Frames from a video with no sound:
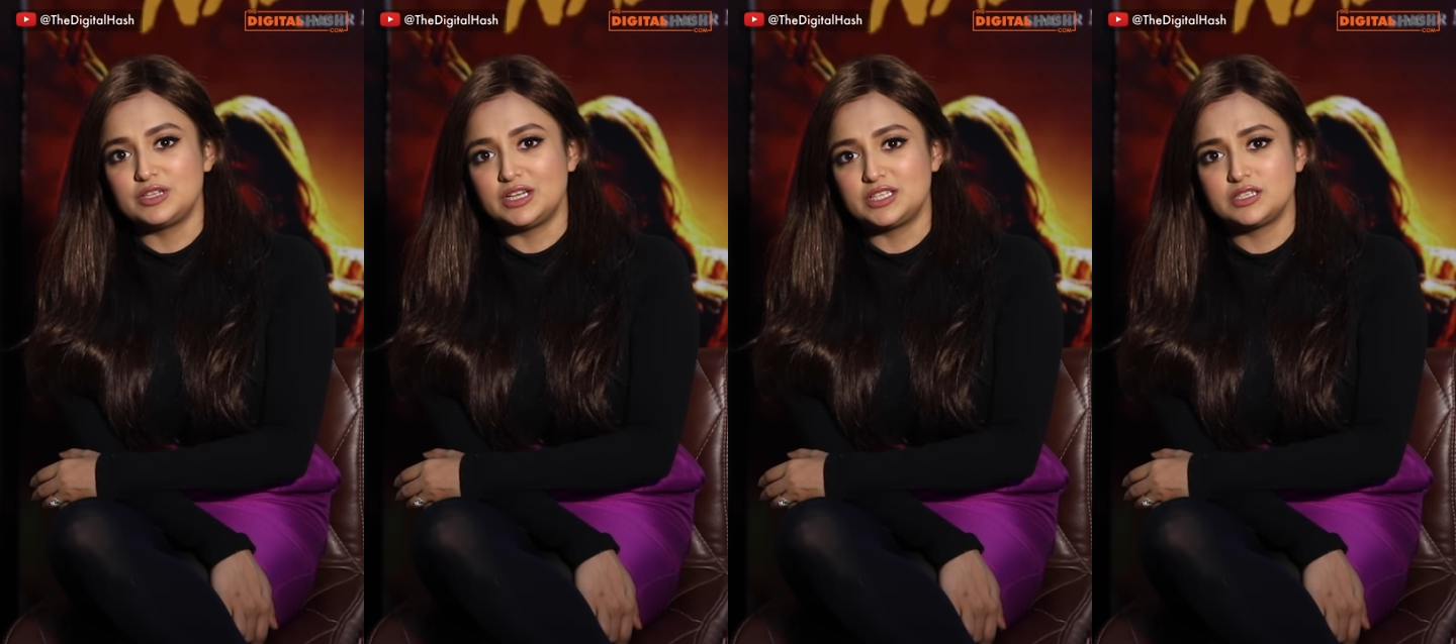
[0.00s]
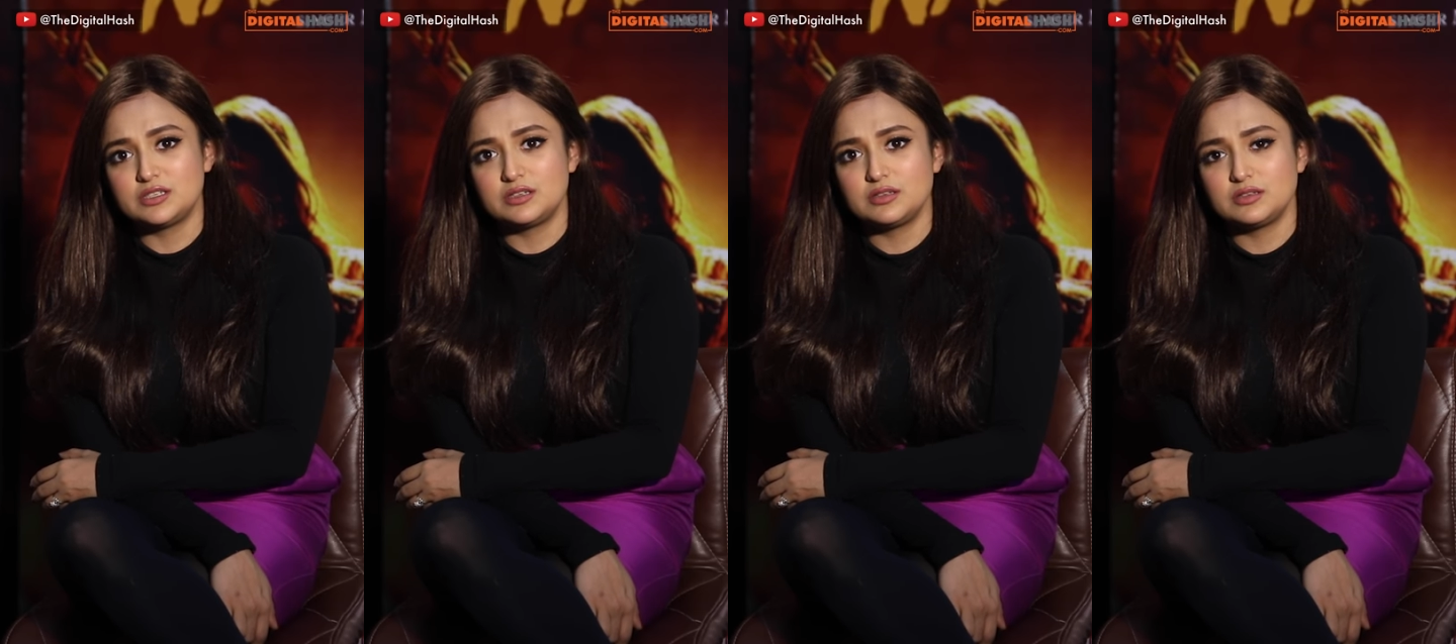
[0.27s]

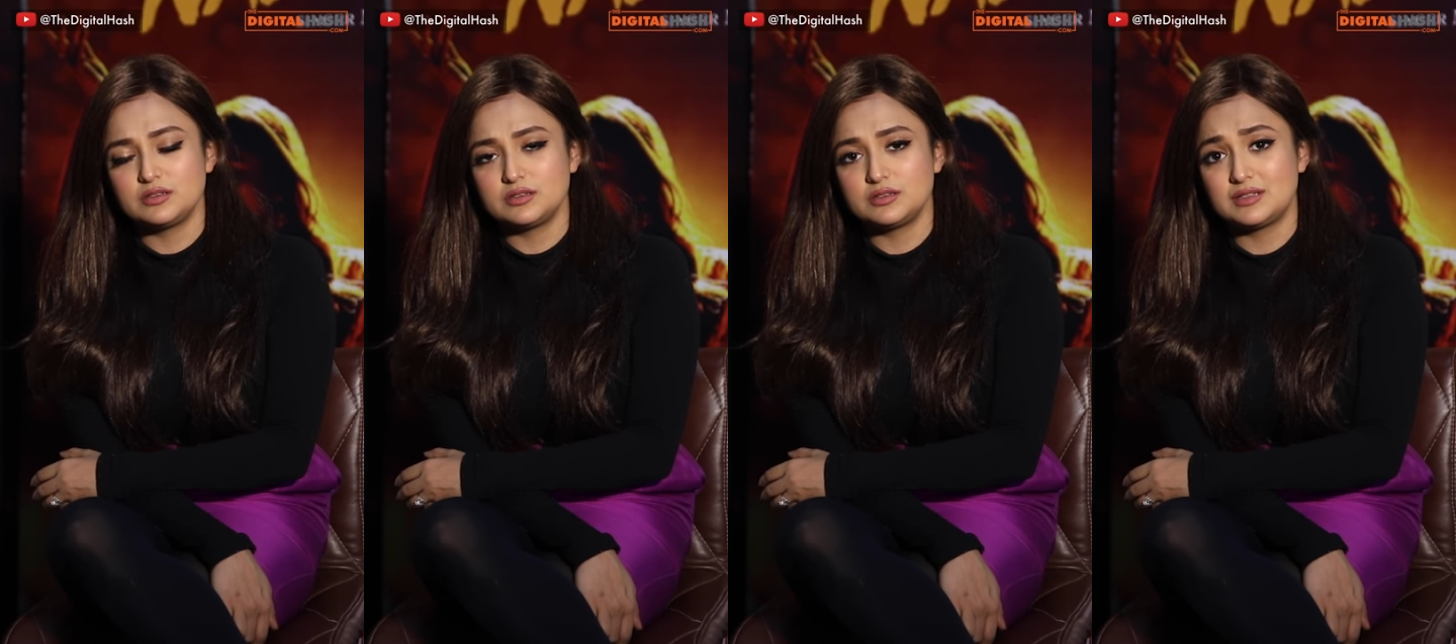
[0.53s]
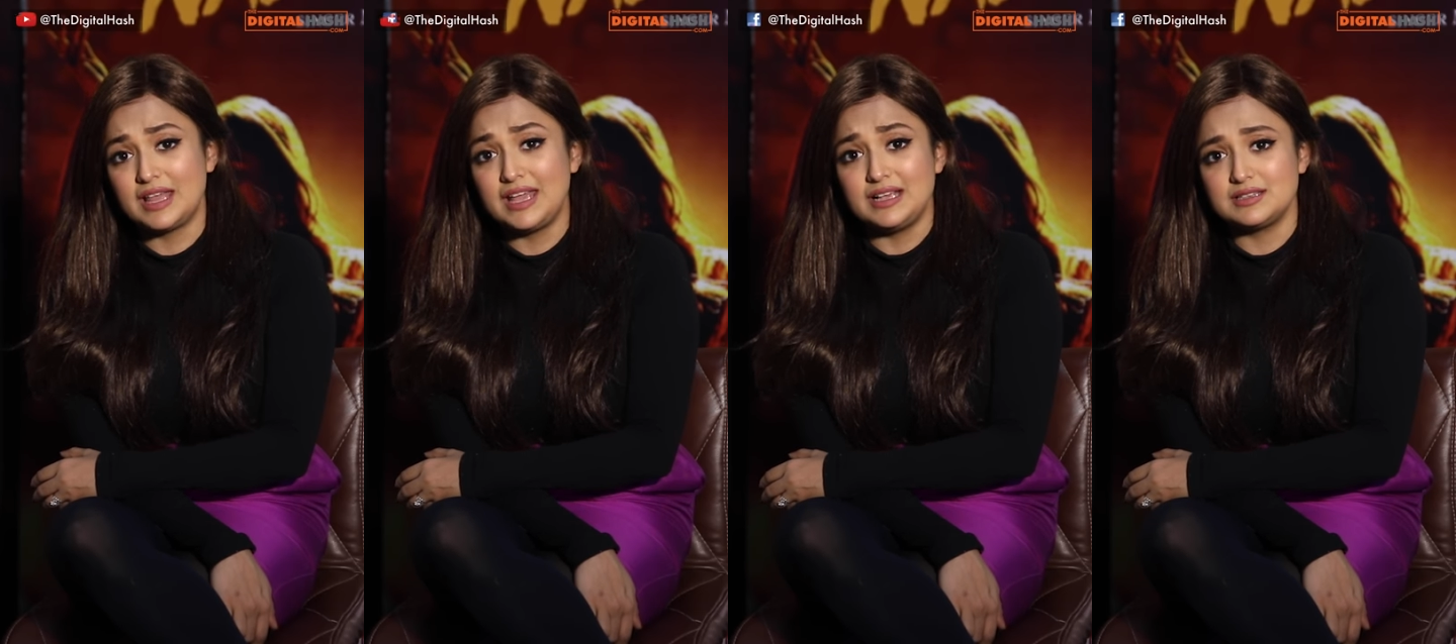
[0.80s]
such
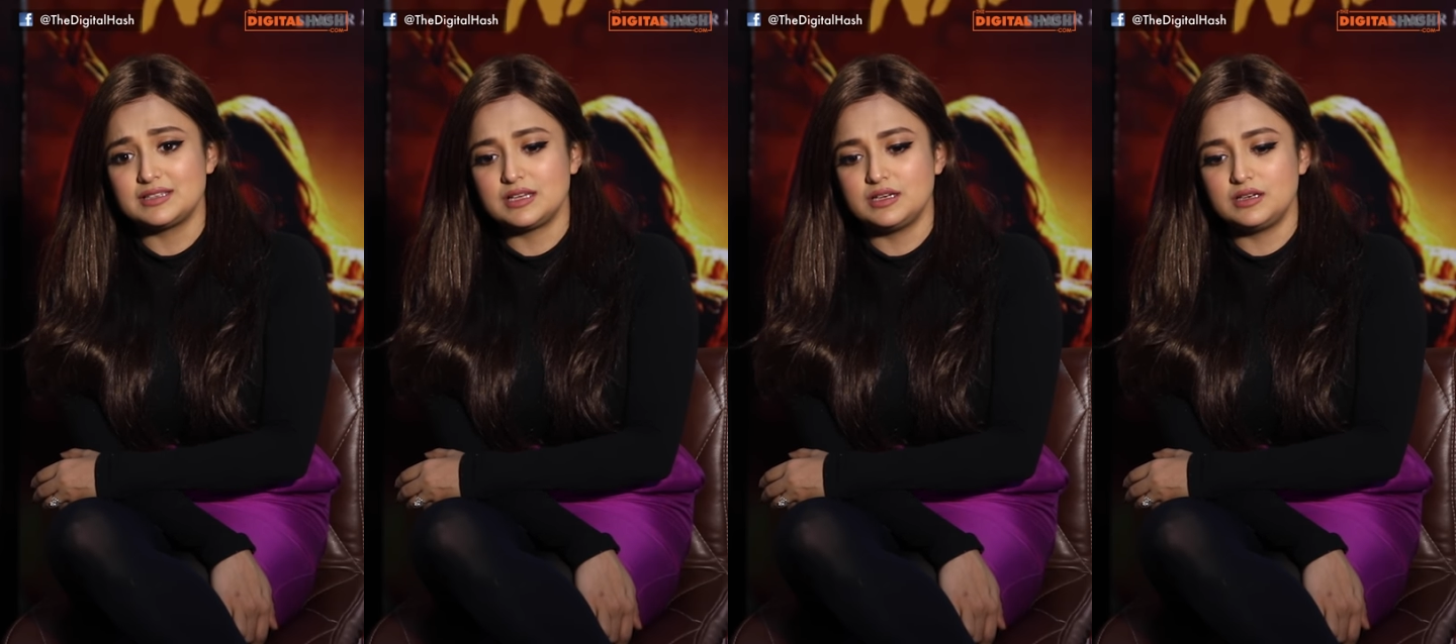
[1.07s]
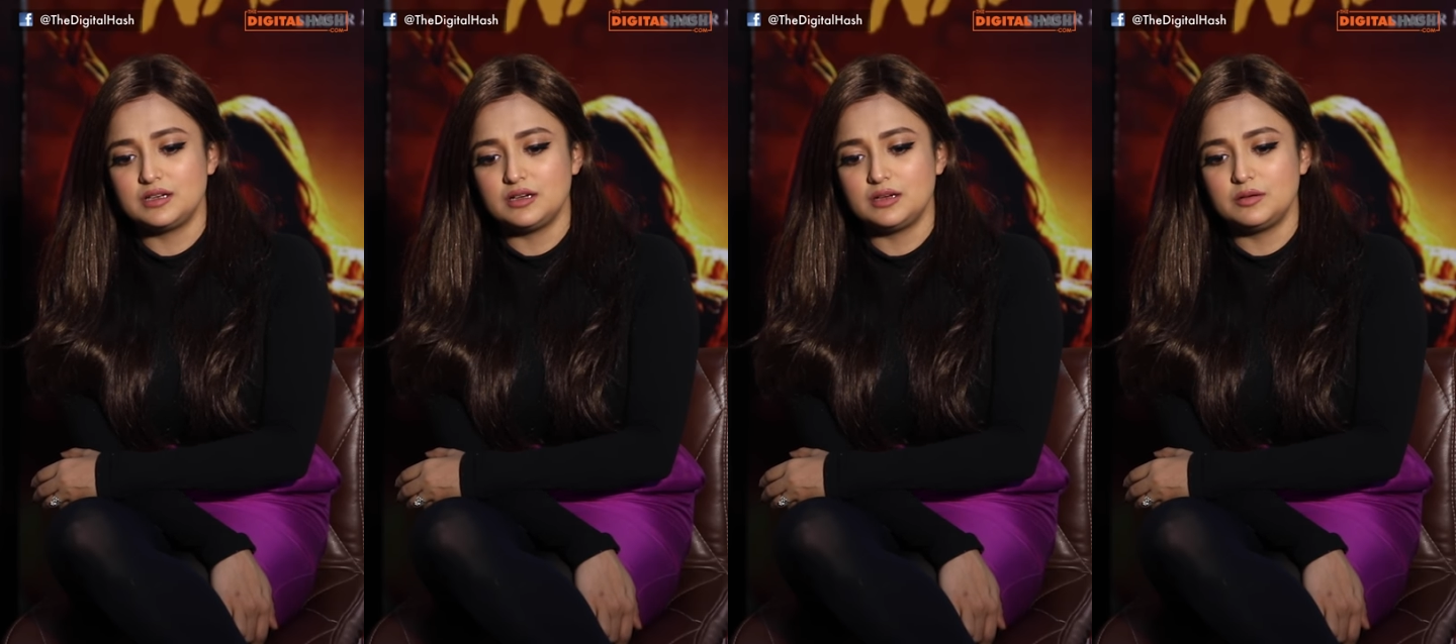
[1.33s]
things and